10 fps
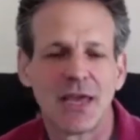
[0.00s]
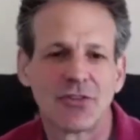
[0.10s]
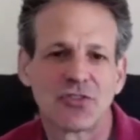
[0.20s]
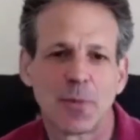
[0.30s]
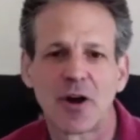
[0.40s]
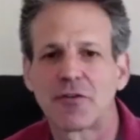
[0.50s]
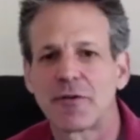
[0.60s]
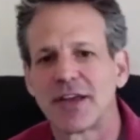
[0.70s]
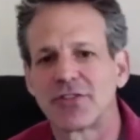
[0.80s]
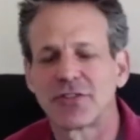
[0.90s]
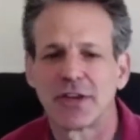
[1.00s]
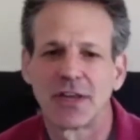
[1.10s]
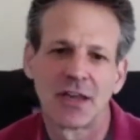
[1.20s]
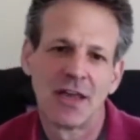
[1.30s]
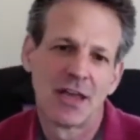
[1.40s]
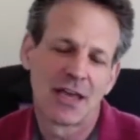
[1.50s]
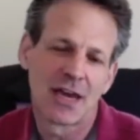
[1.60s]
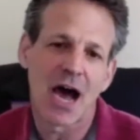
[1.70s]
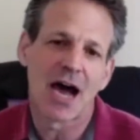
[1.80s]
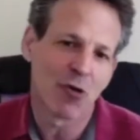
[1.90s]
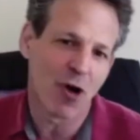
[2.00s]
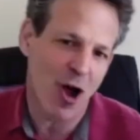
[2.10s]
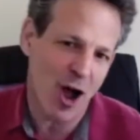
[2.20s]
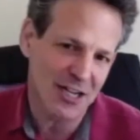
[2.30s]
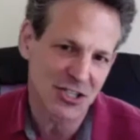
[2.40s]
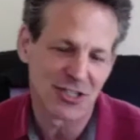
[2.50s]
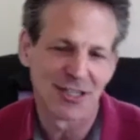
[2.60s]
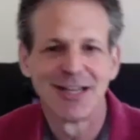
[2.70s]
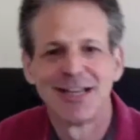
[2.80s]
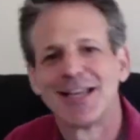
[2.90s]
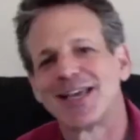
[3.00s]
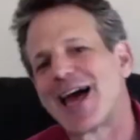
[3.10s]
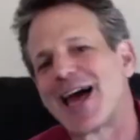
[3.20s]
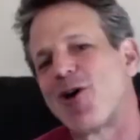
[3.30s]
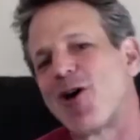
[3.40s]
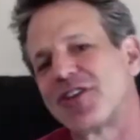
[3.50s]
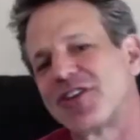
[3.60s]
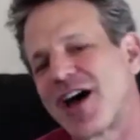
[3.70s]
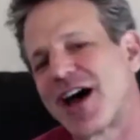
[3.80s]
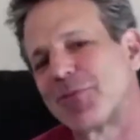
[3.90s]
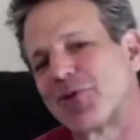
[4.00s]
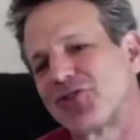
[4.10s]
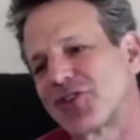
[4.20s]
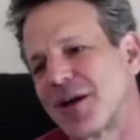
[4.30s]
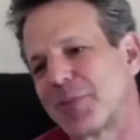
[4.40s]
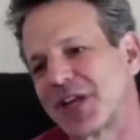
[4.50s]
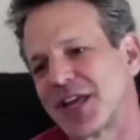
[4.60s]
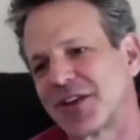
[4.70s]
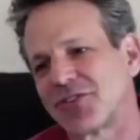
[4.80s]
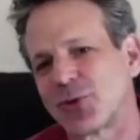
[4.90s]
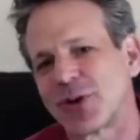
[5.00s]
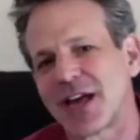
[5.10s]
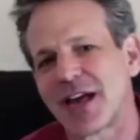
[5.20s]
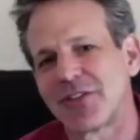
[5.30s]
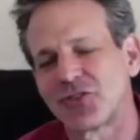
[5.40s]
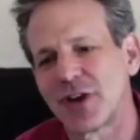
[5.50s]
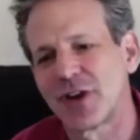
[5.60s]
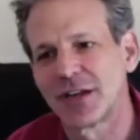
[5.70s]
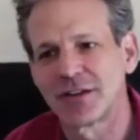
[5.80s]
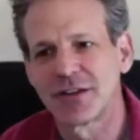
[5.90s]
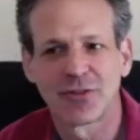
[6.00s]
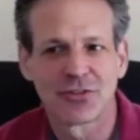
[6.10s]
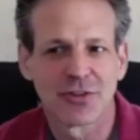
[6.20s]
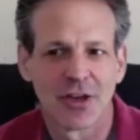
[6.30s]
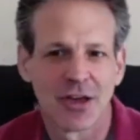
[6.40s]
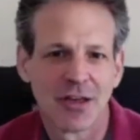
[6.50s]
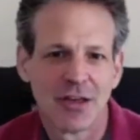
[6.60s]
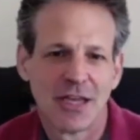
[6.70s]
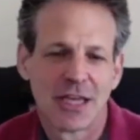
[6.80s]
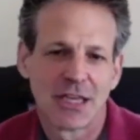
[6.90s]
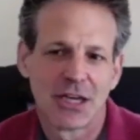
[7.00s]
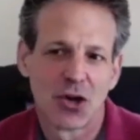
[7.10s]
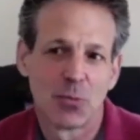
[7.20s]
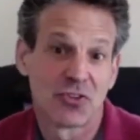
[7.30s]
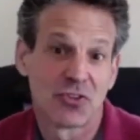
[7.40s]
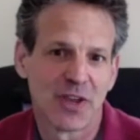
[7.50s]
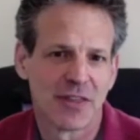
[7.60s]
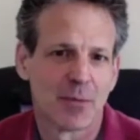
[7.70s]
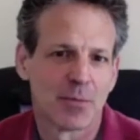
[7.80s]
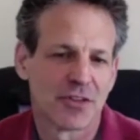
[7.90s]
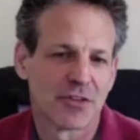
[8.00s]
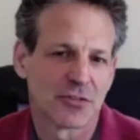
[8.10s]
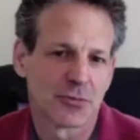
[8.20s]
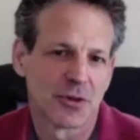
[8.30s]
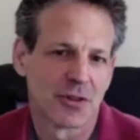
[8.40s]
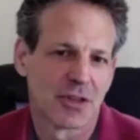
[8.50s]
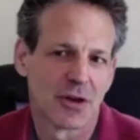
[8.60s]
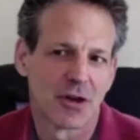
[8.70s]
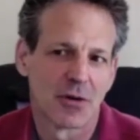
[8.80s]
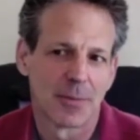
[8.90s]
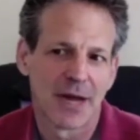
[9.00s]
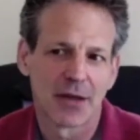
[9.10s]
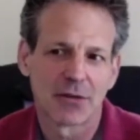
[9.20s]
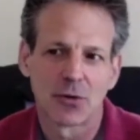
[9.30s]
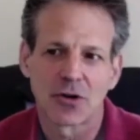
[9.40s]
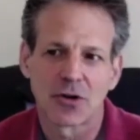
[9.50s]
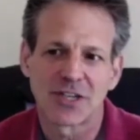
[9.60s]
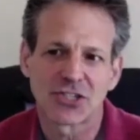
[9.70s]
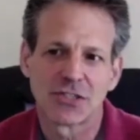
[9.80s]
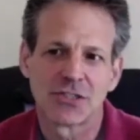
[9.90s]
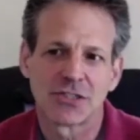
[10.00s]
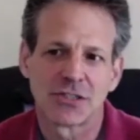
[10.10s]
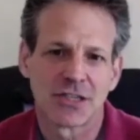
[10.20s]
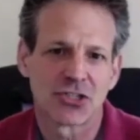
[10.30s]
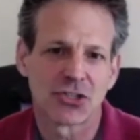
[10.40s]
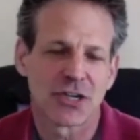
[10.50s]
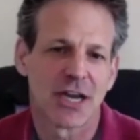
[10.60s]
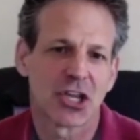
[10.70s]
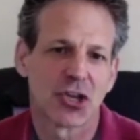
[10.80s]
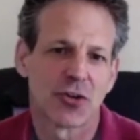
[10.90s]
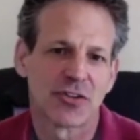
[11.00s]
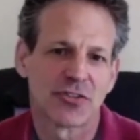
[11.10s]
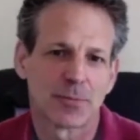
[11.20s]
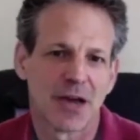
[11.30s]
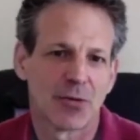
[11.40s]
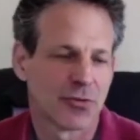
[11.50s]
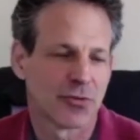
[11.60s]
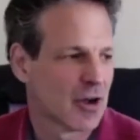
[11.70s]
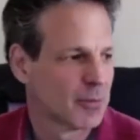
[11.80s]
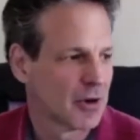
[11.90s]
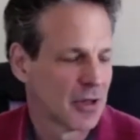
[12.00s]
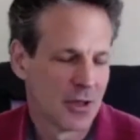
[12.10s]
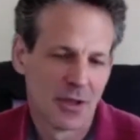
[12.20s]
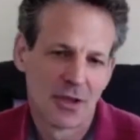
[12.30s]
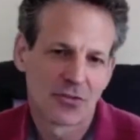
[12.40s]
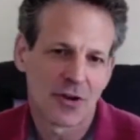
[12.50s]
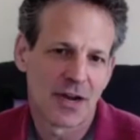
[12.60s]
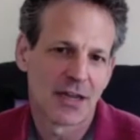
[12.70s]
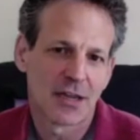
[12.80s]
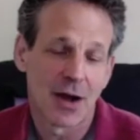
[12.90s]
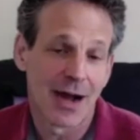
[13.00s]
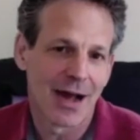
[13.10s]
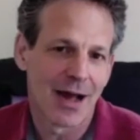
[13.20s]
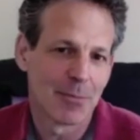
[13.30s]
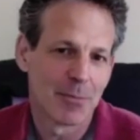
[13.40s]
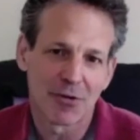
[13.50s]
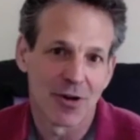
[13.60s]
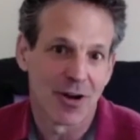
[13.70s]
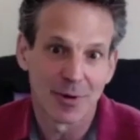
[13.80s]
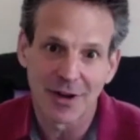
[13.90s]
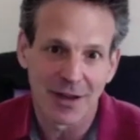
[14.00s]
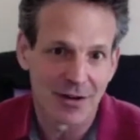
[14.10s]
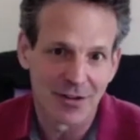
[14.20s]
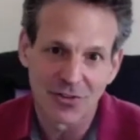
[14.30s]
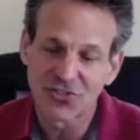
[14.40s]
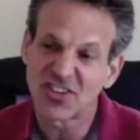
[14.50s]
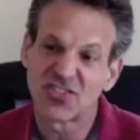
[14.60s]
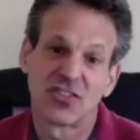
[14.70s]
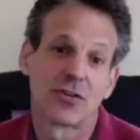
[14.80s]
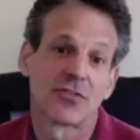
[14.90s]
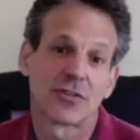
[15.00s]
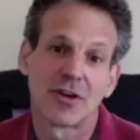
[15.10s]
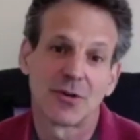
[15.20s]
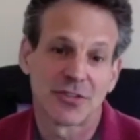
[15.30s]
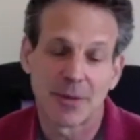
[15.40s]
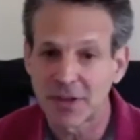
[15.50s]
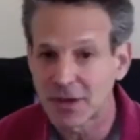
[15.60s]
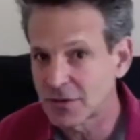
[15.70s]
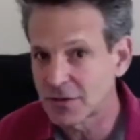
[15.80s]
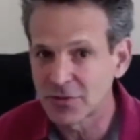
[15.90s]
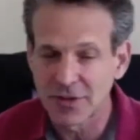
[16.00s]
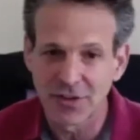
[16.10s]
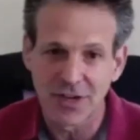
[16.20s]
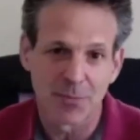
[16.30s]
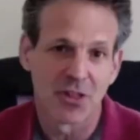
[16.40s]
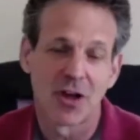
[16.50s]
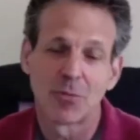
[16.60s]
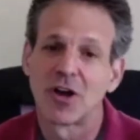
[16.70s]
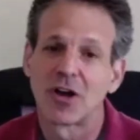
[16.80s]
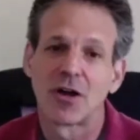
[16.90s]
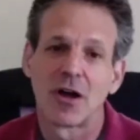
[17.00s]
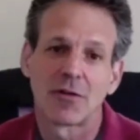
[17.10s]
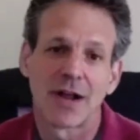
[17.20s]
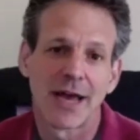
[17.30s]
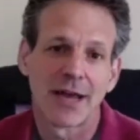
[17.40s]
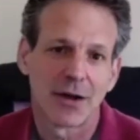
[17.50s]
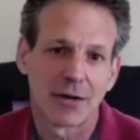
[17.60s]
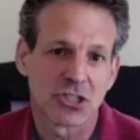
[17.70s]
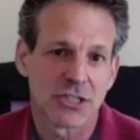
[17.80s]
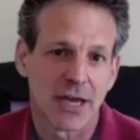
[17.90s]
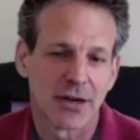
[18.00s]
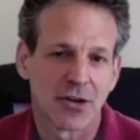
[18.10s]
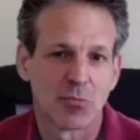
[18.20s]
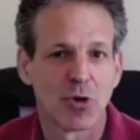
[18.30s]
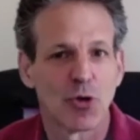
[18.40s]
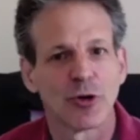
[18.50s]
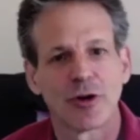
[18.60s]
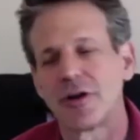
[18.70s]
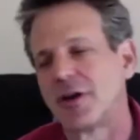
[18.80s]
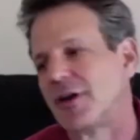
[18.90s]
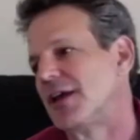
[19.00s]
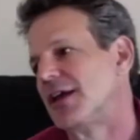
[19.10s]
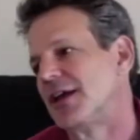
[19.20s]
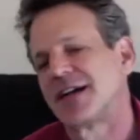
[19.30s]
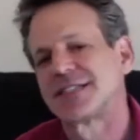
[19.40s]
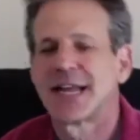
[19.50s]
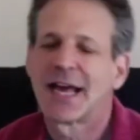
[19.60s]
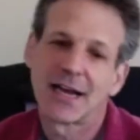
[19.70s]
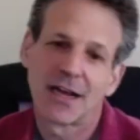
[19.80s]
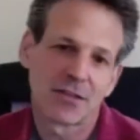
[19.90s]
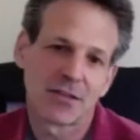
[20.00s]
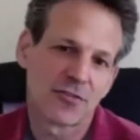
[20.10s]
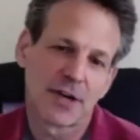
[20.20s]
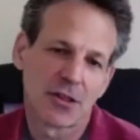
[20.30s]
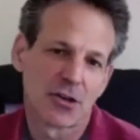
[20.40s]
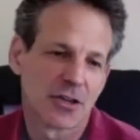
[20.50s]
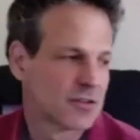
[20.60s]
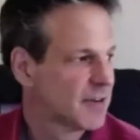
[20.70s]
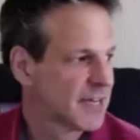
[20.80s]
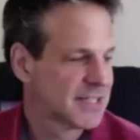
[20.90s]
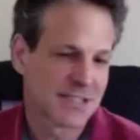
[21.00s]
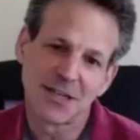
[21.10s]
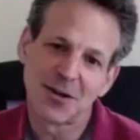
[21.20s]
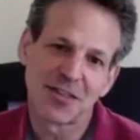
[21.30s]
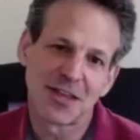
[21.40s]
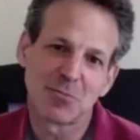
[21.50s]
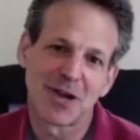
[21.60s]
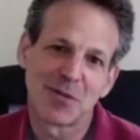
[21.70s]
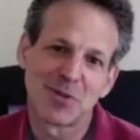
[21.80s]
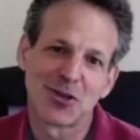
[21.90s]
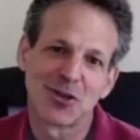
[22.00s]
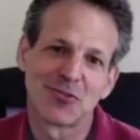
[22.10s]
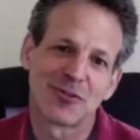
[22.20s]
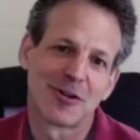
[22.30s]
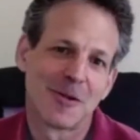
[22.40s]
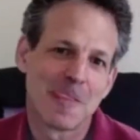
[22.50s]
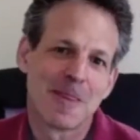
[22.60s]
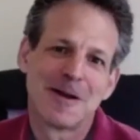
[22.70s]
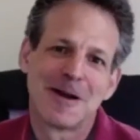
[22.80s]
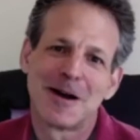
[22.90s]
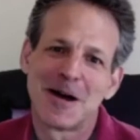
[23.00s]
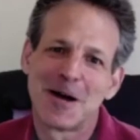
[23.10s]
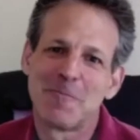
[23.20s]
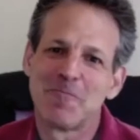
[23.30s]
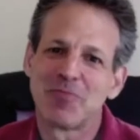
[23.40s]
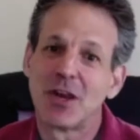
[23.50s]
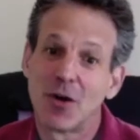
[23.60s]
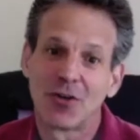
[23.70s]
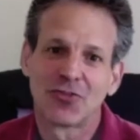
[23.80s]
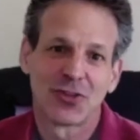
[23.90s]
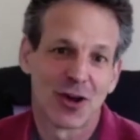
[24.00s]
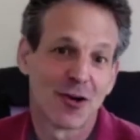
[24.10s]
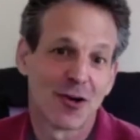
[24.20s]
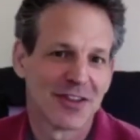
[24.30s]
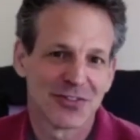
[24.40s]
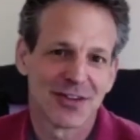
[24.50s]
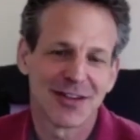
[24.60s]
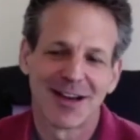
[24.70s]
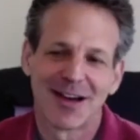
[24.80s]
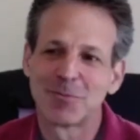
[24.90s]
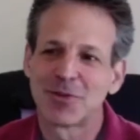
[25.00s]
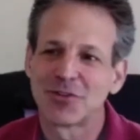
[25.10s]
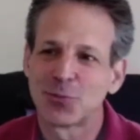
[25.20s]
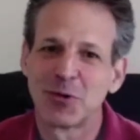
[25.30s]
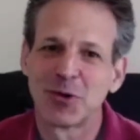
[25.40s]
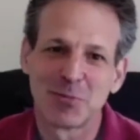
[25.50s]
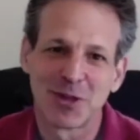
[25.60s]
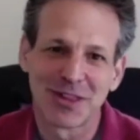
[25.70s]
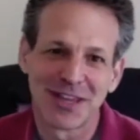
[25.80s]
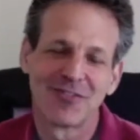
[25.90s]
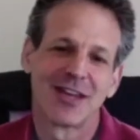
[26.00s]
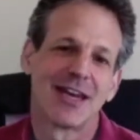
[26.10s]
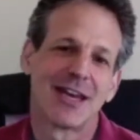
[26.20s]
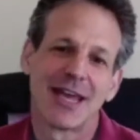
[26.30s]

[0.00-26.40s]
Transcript: Spartan racing and High Rocks and how all these hybrids are coming in and sort of how the training differs, between them. But this is really, about your questions and things you're kind of curious about with Robert training. I met Robert, I don't know, 6 years ago or something, because he was living up in Longmont, Colorado. I was down here in Boulder. I said, hey, I got this funny looking device, I think might be good for OCR racing, because we really believe in it.